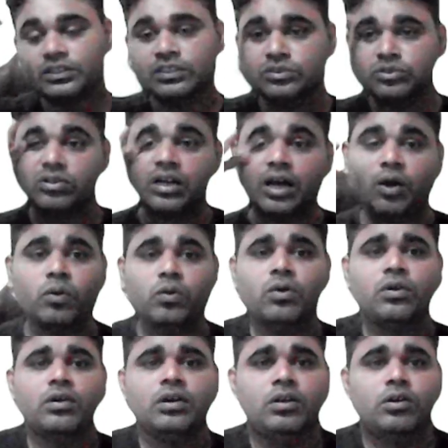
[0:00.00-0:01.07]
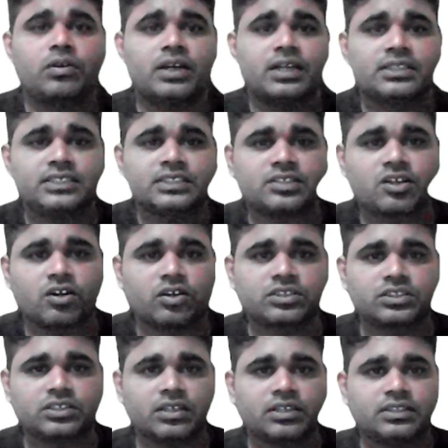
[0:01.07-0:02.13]
So now look at the
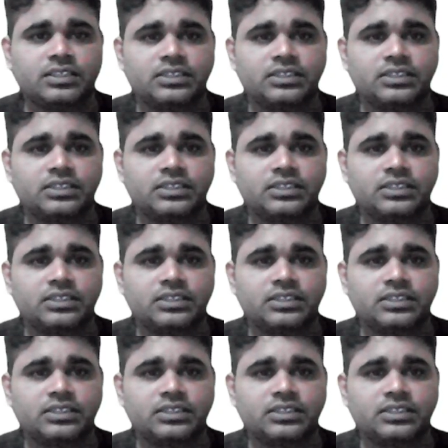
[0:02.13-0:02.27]
structure.